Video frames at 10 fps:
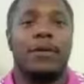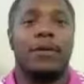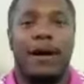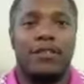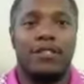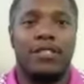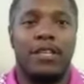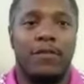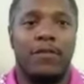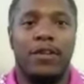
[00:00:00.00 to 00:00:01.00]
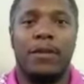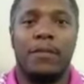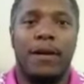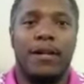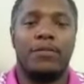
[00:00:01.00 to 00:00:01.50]
bit about yourself, a little bit
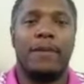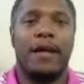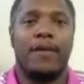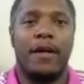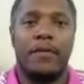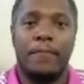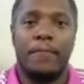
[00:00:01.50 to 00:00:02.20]
about your background?